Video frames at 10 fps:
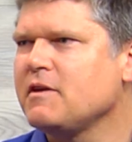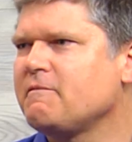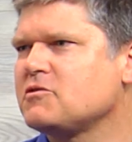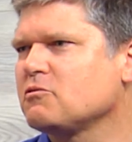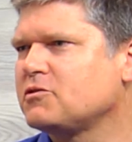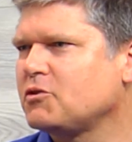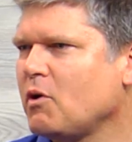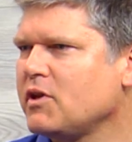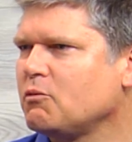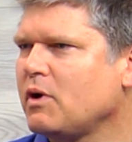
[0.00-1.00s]
the official
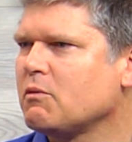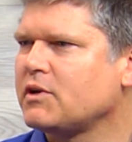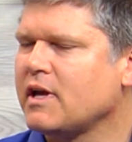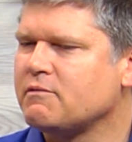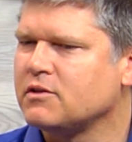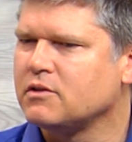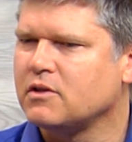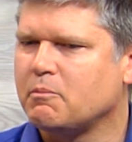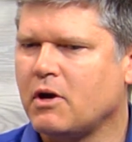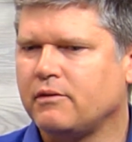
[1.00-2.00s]
story that we were given
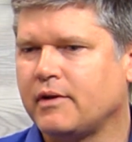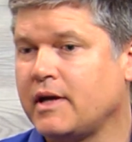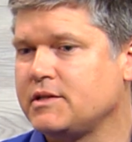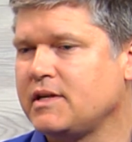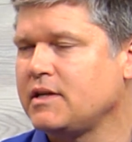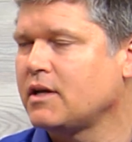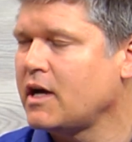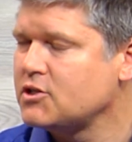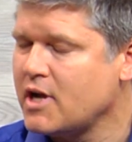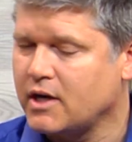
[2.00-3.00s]
about 19
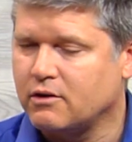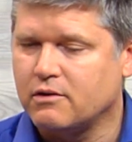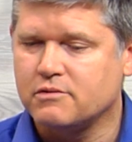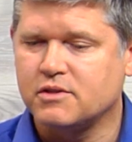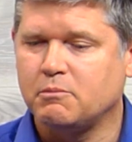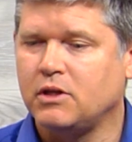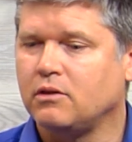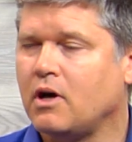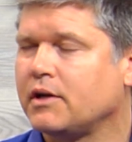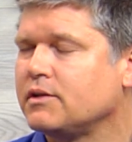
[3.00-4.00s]
hijackers and bin
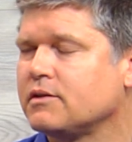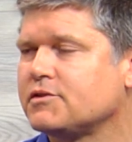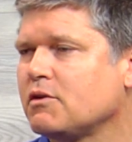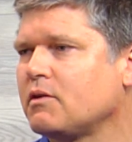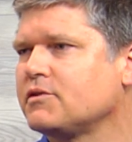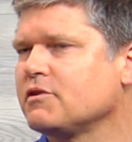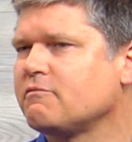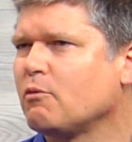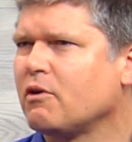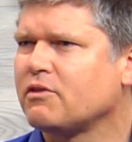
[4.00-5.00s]
Laden and so on and so
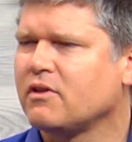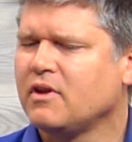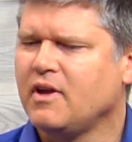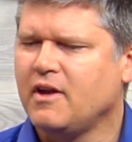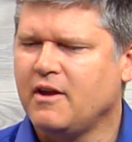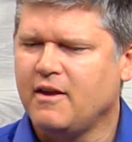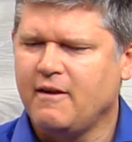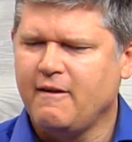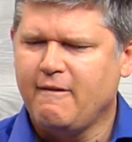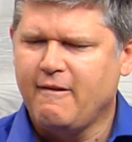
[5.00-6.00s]
forth.
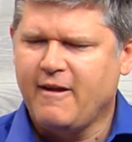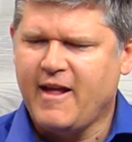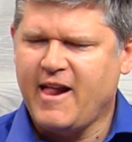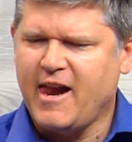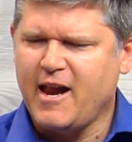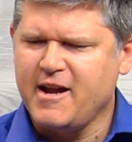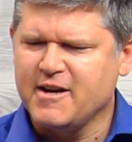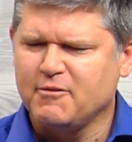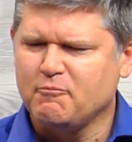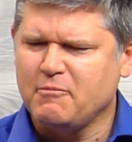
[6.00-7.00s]

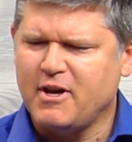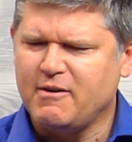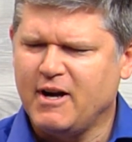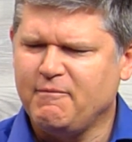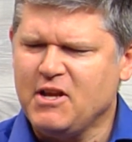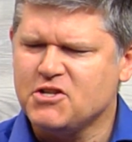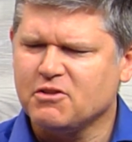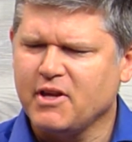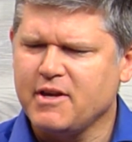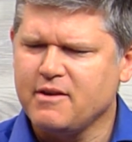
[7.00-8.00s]
And
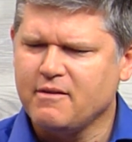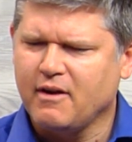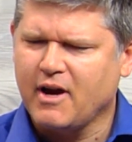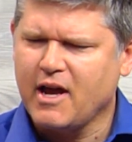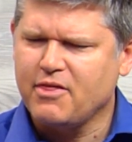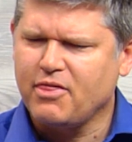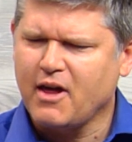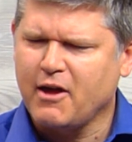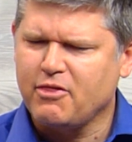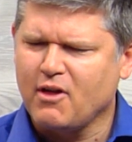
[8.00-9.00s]
eventually, I
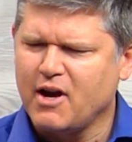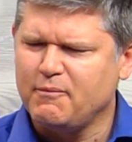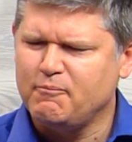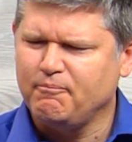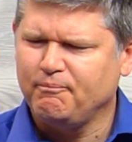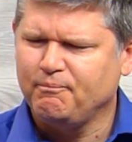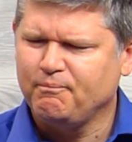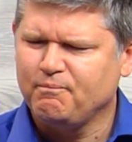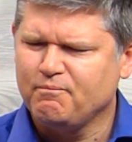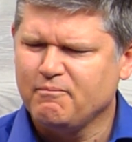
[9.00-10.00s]
thought,
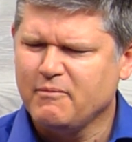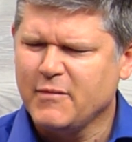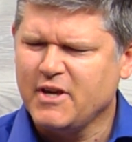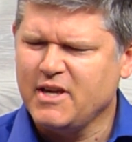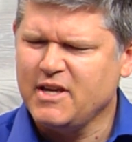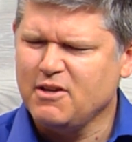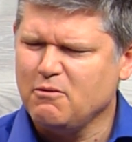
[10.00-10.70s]
why